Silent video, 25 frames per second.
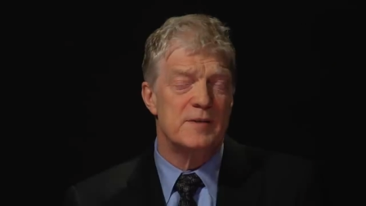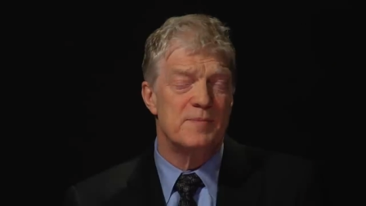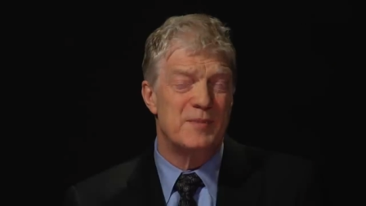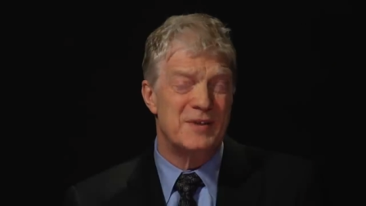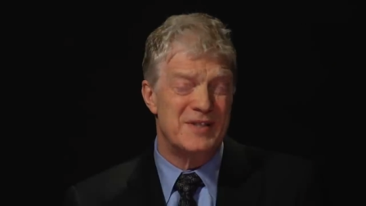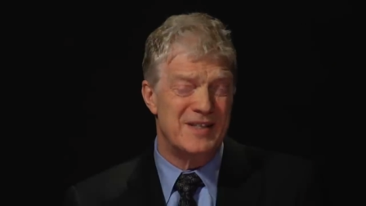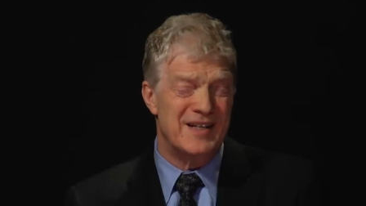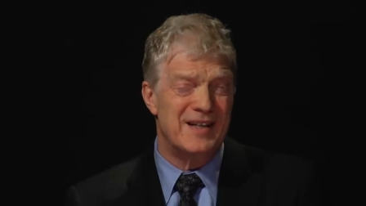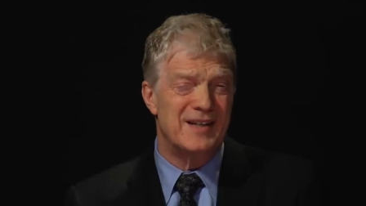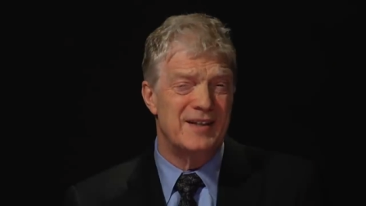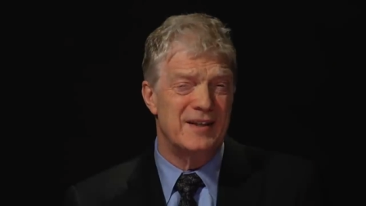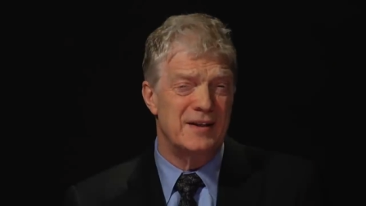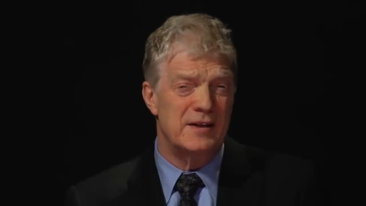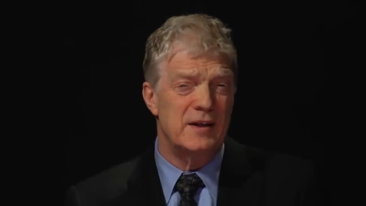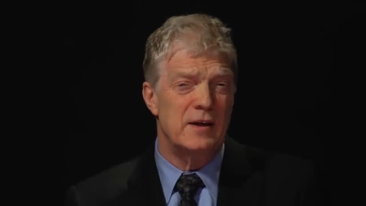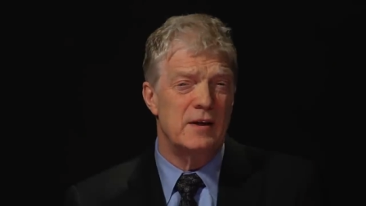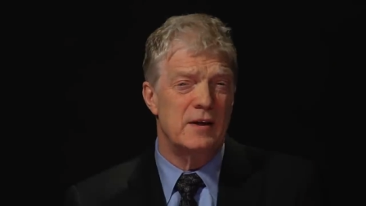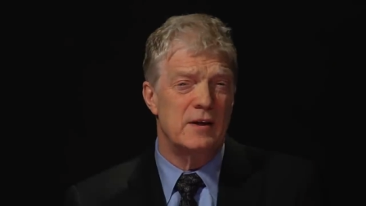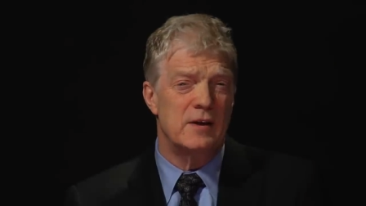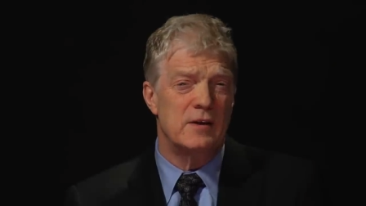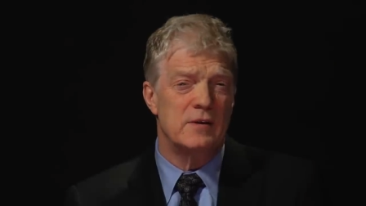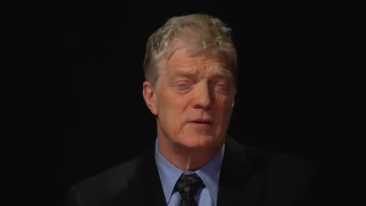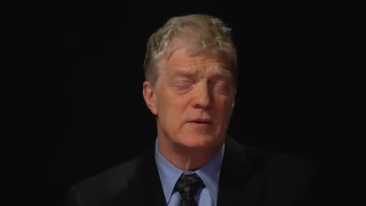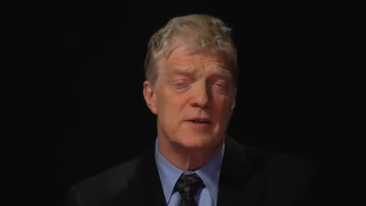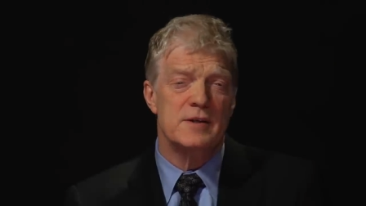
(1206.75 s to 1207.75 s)
particularly in the
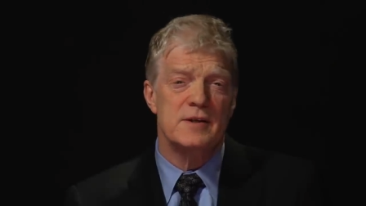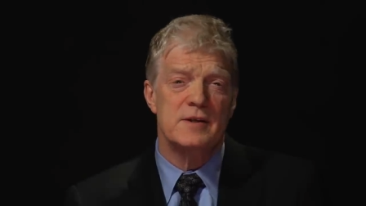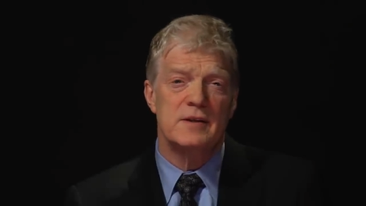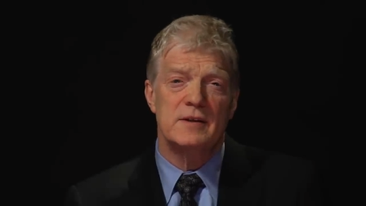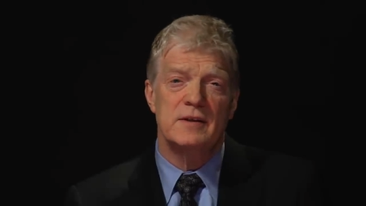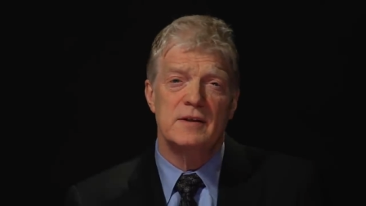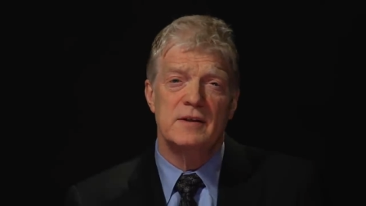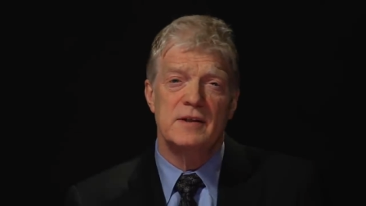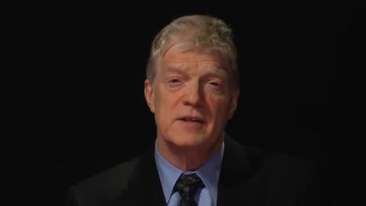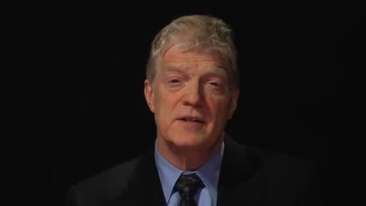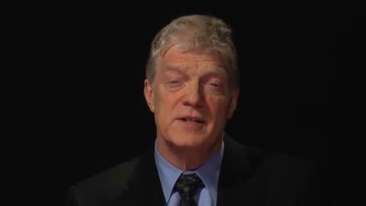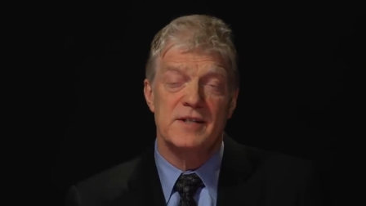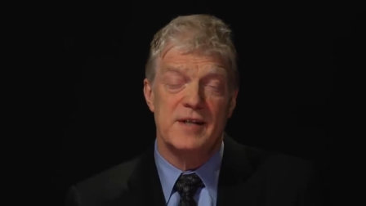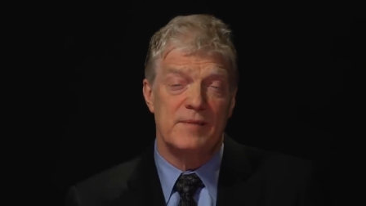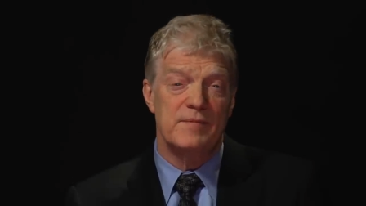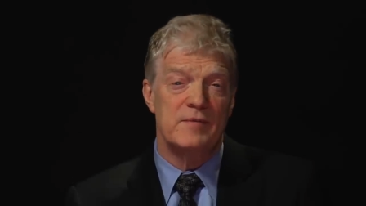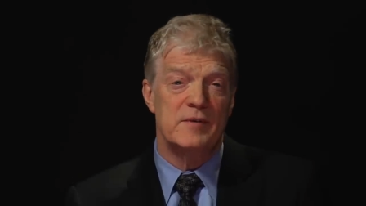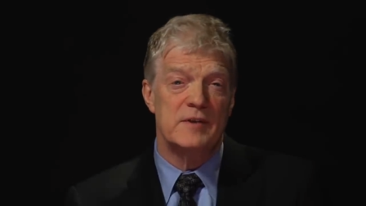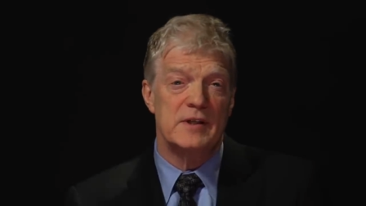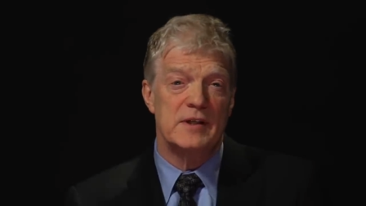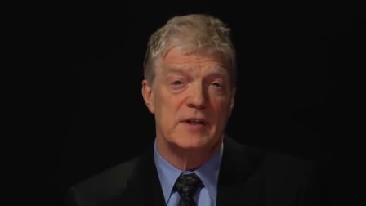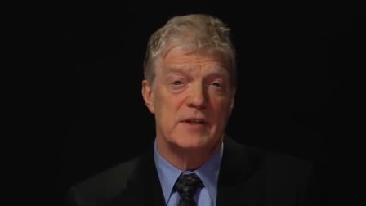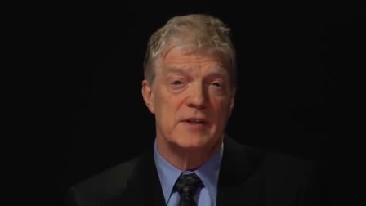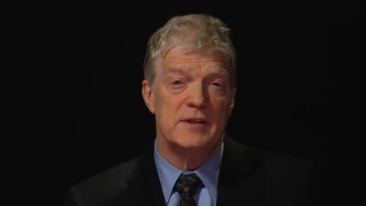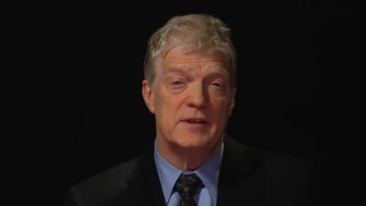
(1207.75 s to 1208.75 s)
arts, in the
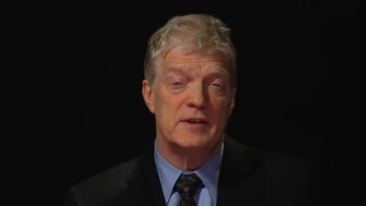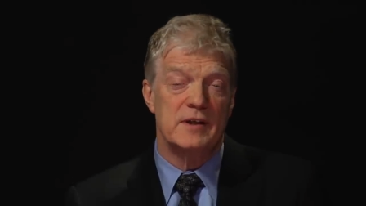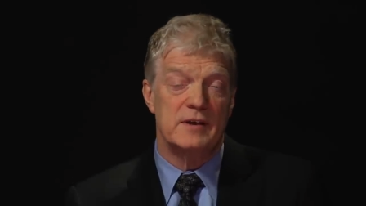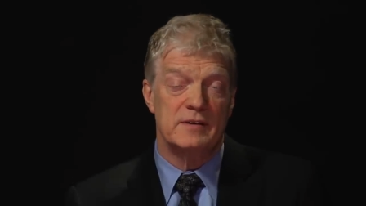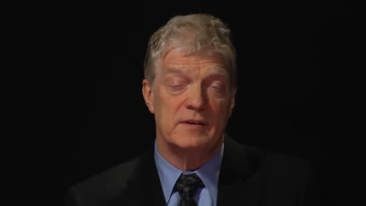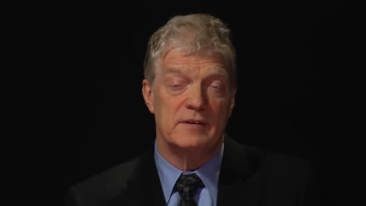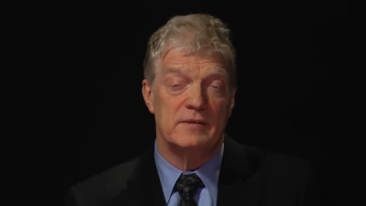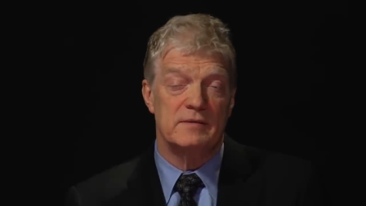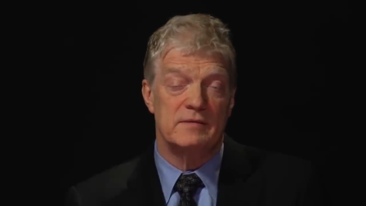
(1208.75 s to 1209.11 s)
70s, and